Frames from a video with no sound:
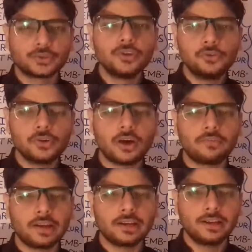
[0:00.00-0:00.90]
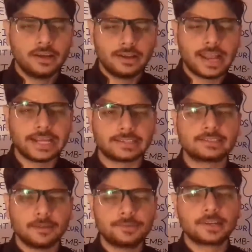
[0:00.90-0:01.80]
so you could often like,
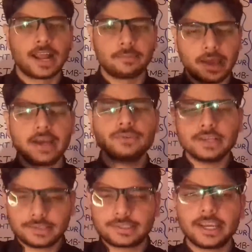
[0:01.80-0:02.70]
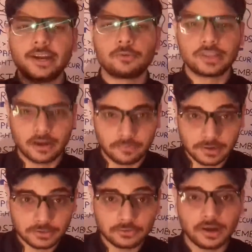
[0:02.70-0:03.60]
subscribe as well as share with
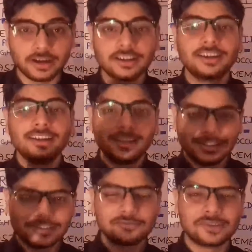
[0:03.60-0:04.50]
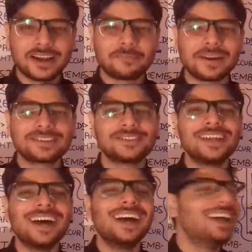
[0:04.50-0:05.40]
reference to what? With reference
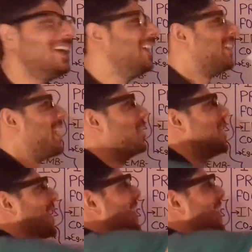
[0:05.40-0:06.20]
to the Rahul